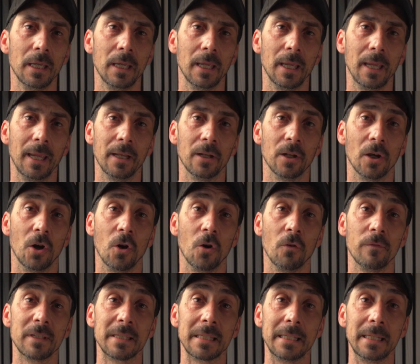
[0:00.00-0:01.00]
and
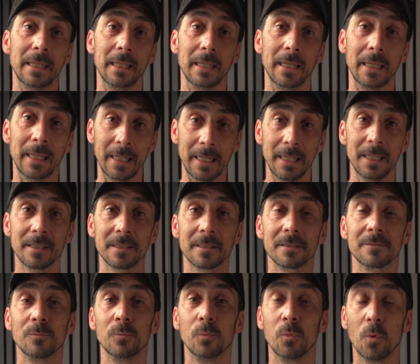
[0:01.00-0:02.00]
obviously it
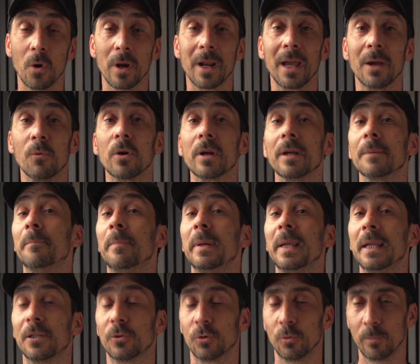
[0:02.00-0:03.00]
is what I want to
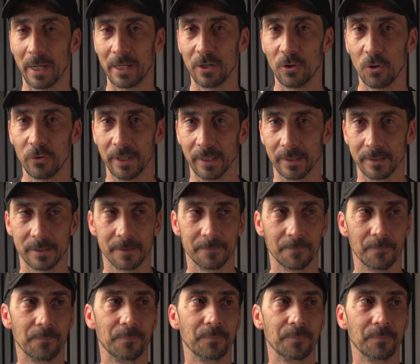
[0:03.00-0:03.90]
bring to my audience.